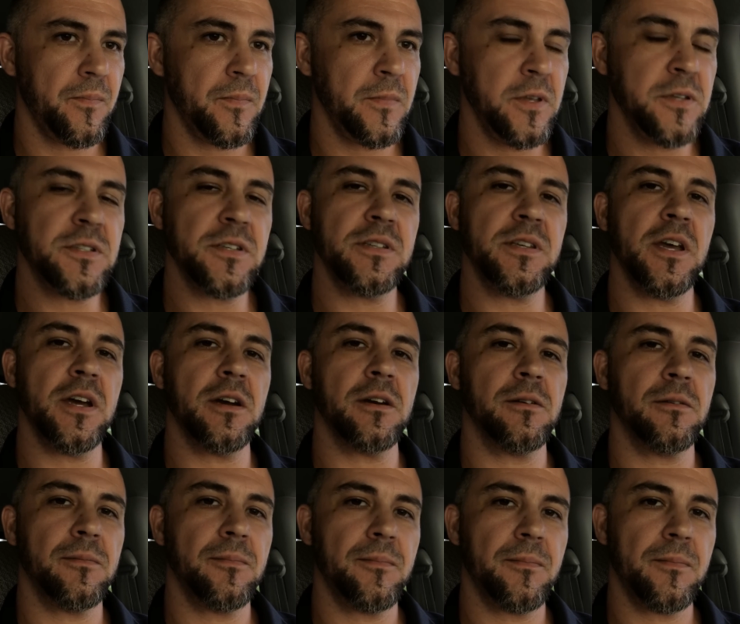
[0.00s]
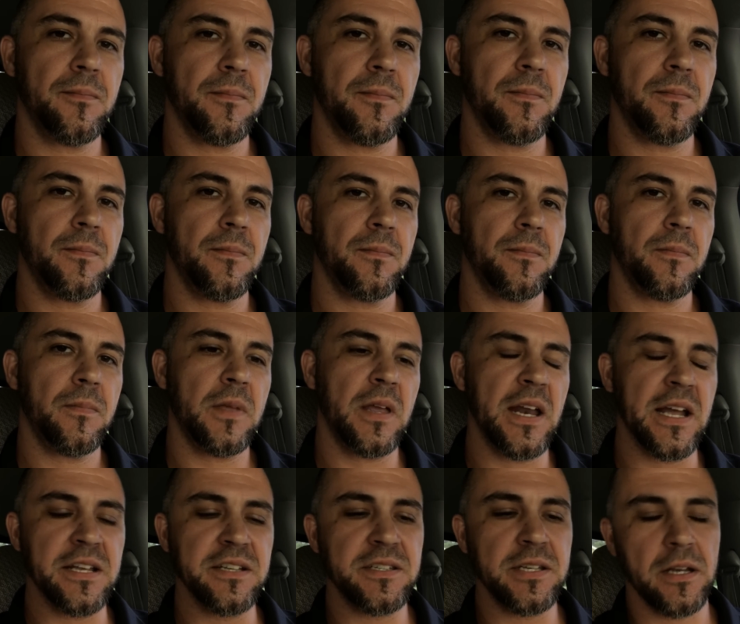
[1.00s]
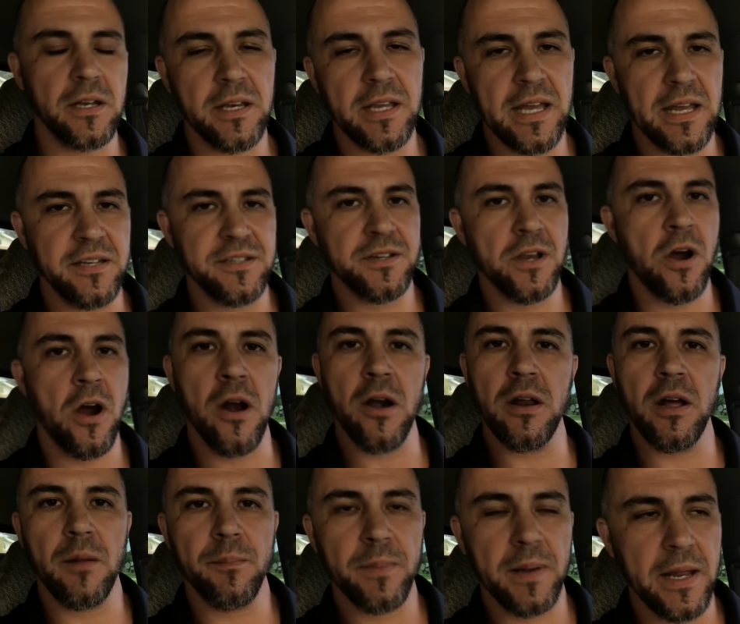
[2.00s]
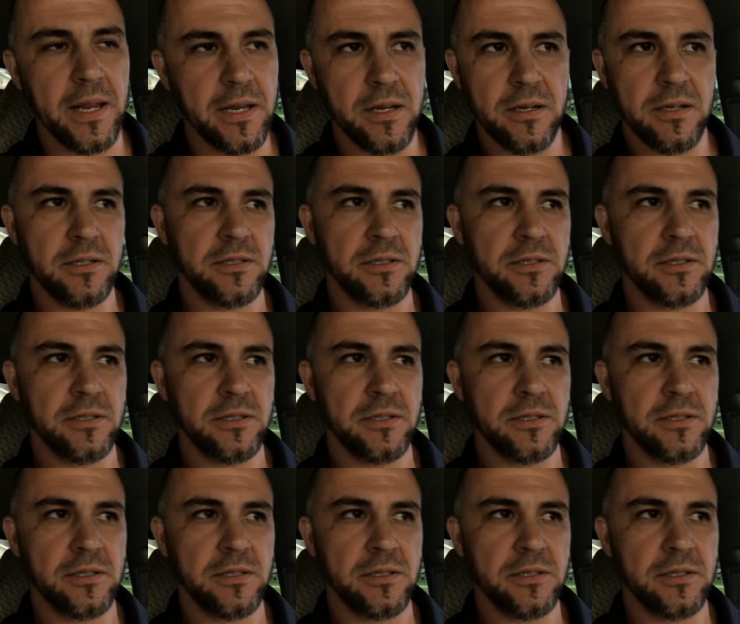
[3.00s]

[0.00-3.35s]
He says, "Yeah." And I can tell he had his guard up, like